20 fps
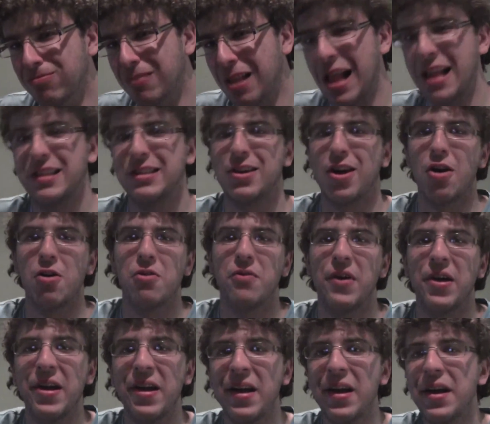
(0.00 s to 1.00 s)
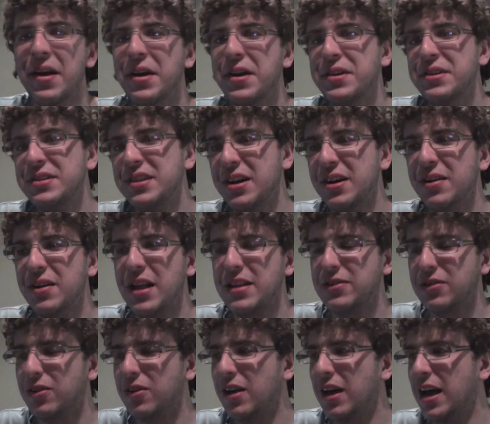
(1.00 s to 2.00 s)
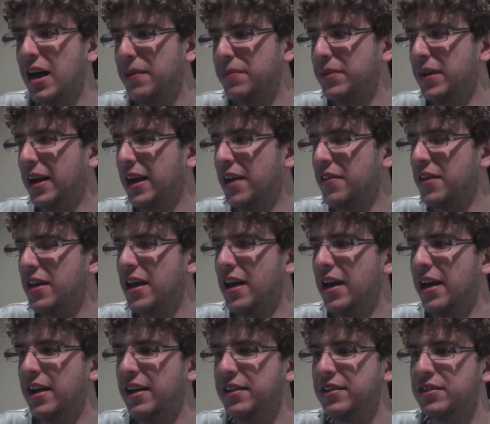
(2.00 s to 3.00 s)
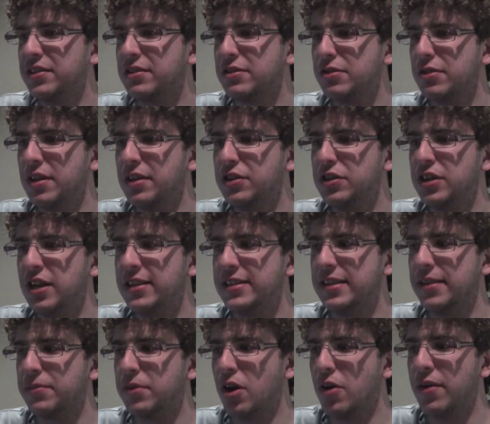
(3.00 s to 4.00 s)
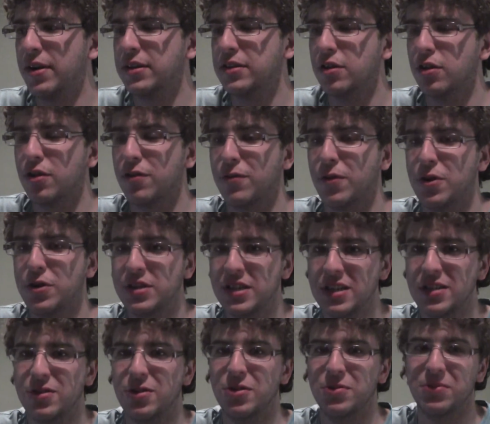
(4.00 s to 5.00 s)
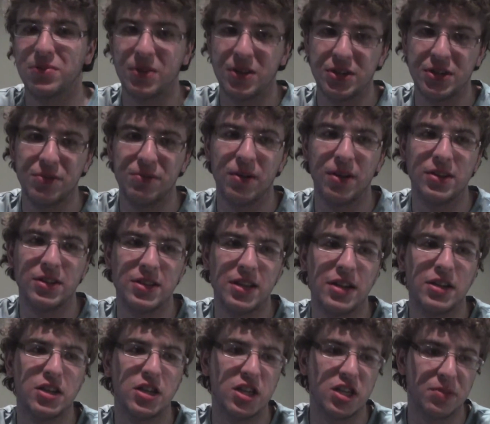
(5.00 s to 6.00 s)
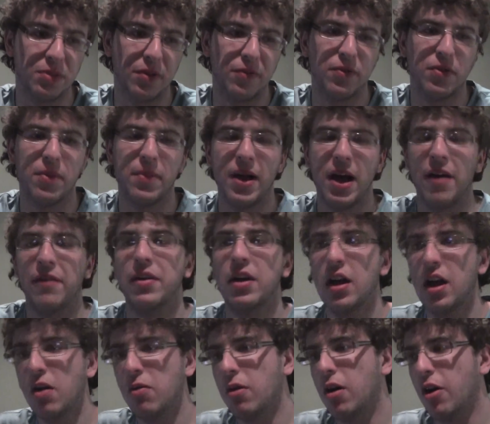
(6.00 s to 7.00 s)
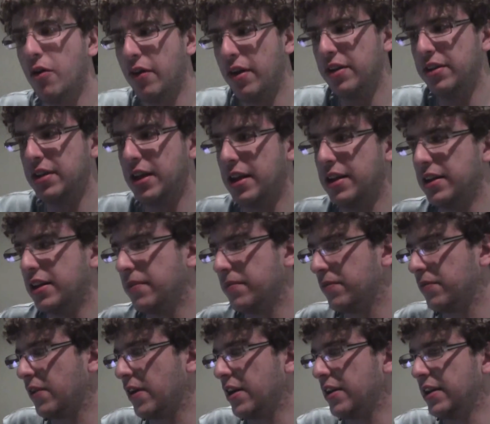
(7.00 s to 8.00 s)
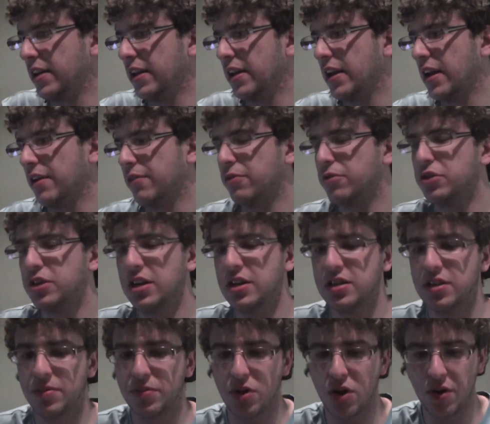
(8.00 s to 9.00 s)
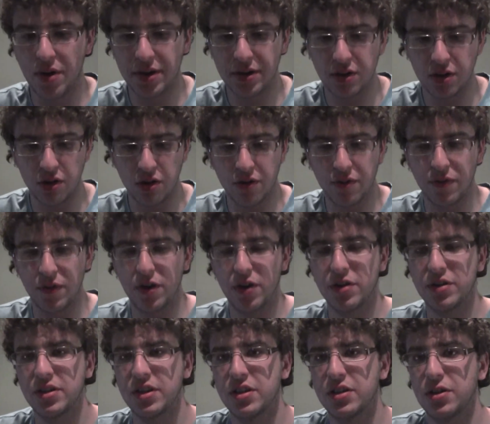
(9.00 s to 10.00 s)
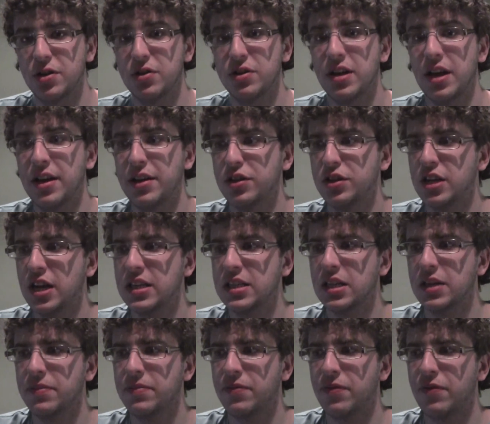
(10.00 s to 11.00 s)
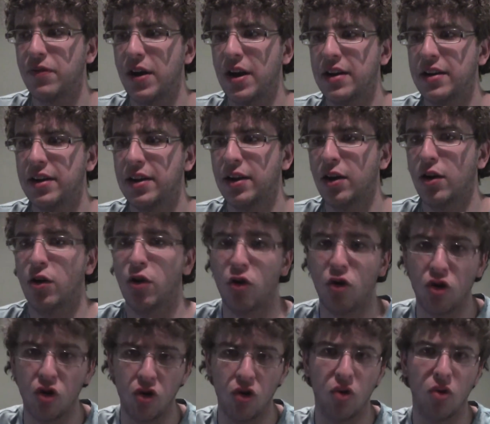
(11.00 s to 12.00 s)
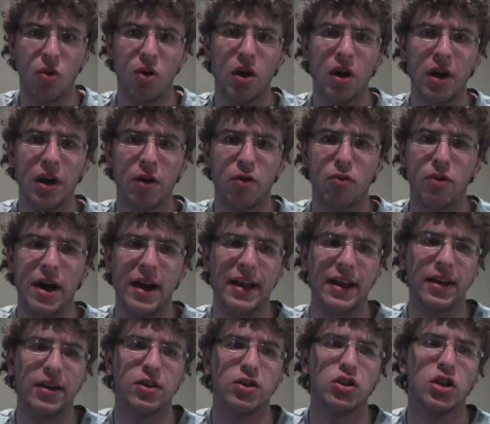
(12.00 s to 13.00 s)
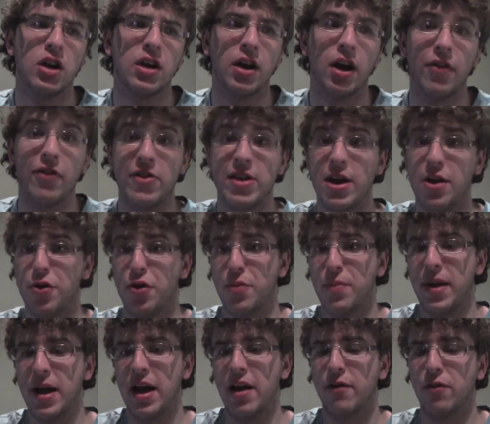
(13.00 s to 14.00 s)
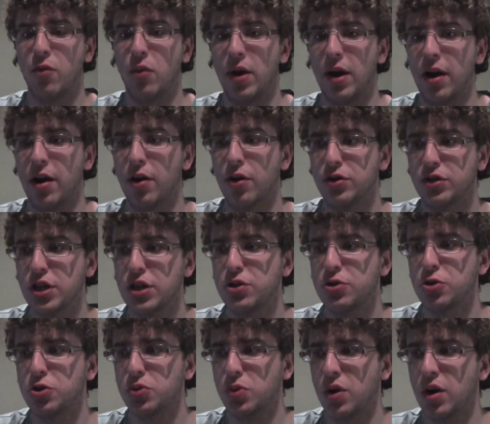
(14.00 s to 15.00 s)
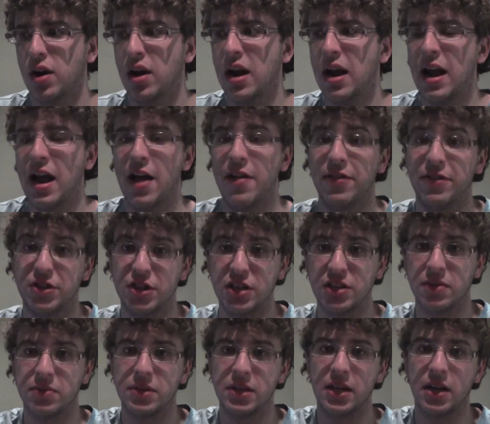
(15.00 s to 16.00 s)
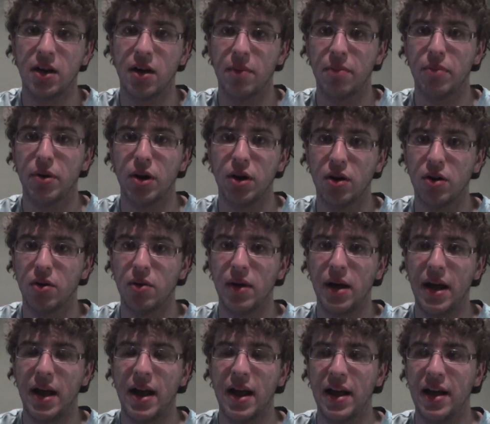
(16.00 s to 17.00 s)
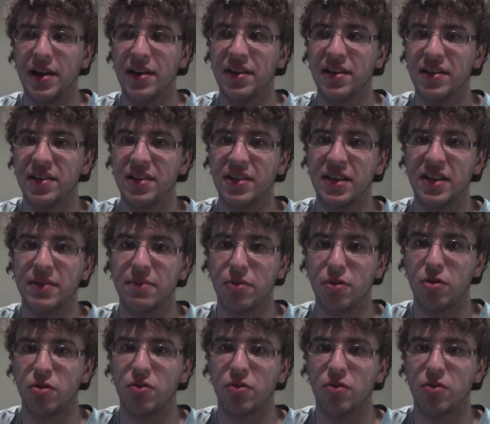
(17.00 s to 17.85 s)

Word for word: let's go with it. So that's all happening, and so then she ends up going to look for her sisters, because she realizes that she split from the path. Well, they end up finding, well, she ends up going to look for her sisters, and she ends up finding a whole wreckage on the other path where her sisters were, and she ends up seeing a bow and the